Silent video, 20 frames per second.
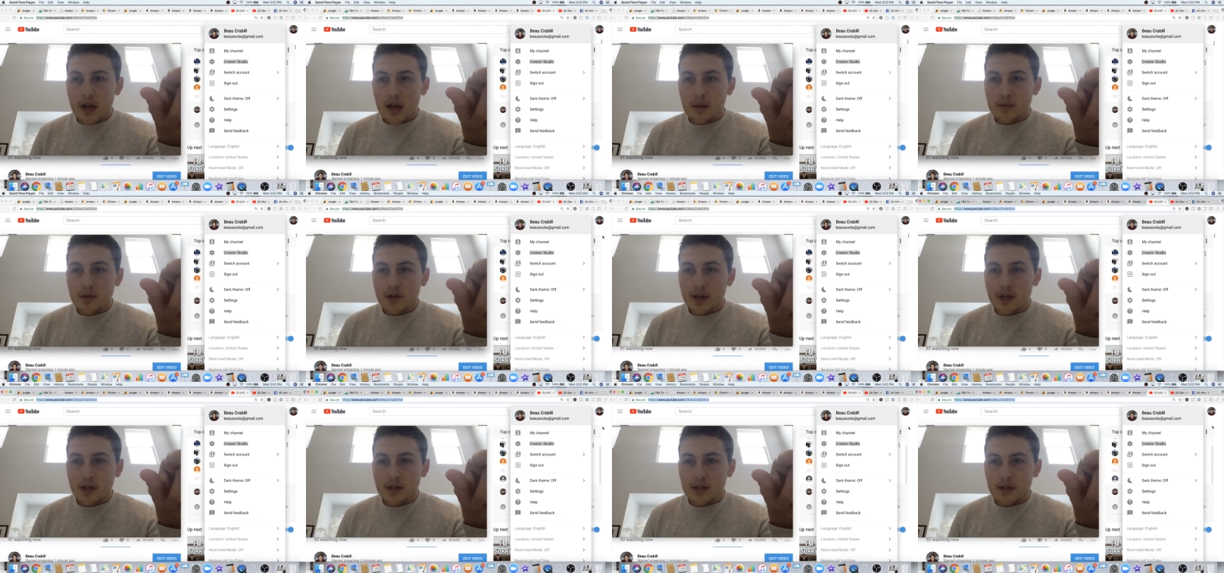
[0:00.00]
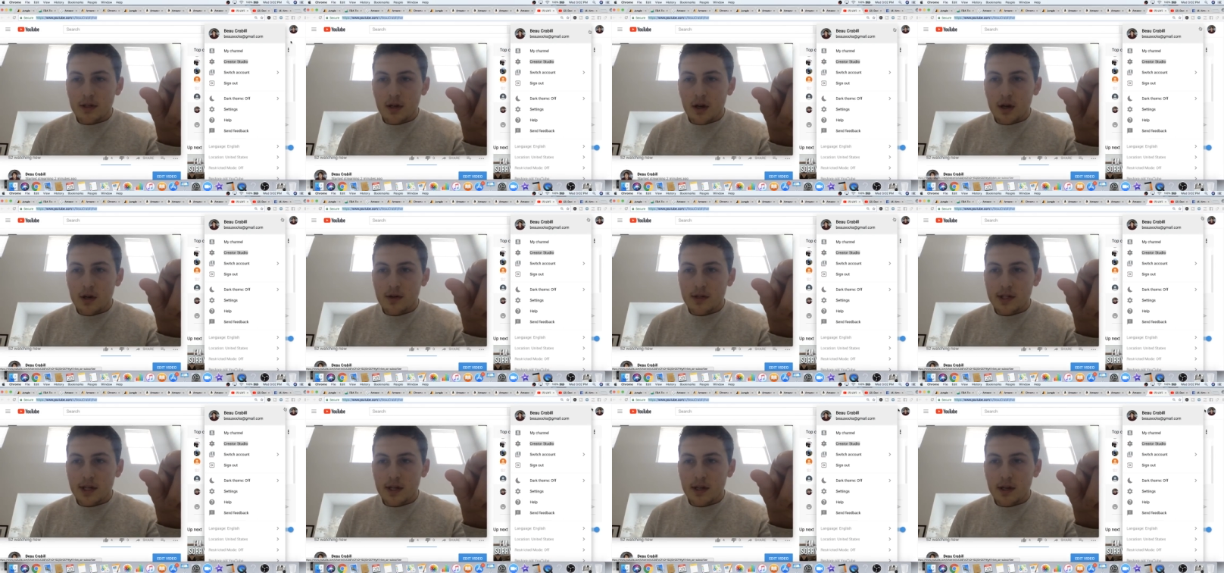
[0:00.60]
so I can
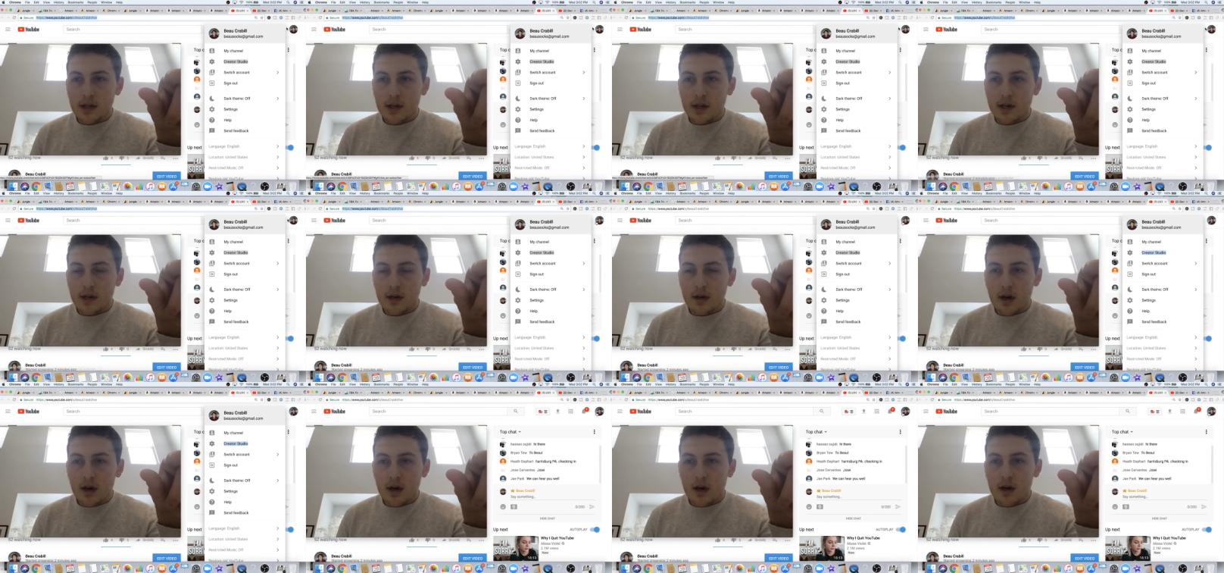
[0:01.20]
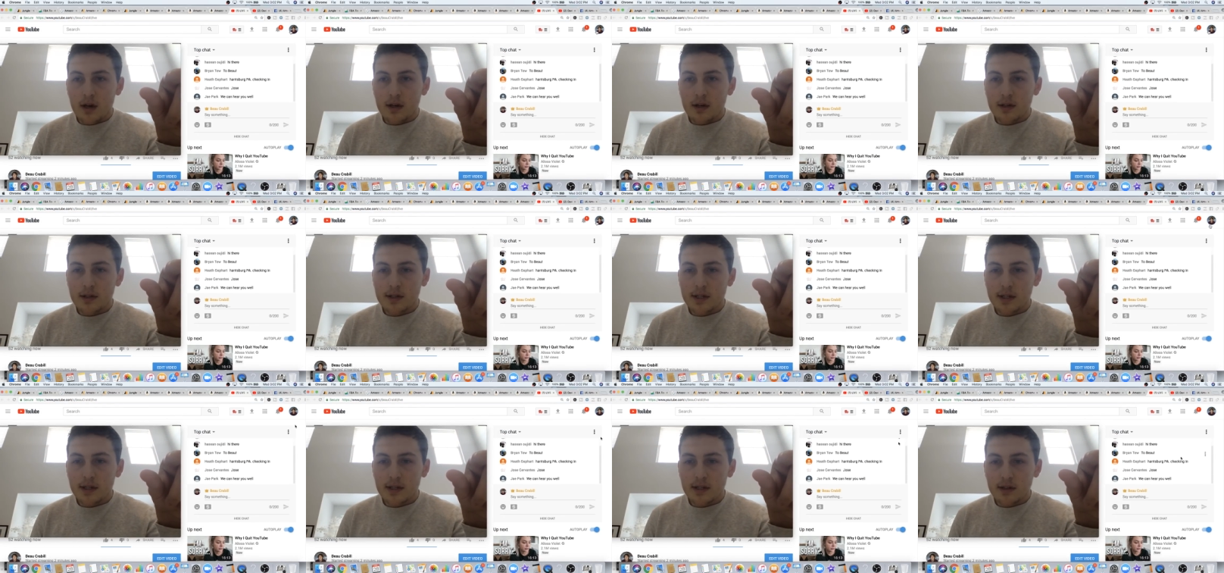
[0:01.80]
understand that you can
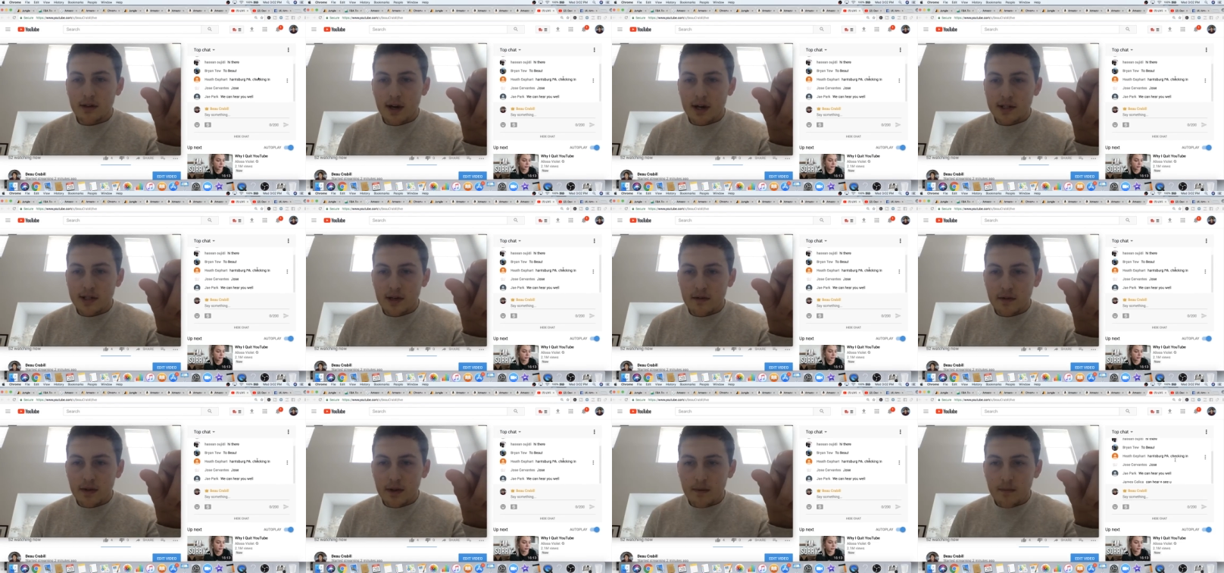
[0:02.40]
see these slides and everything.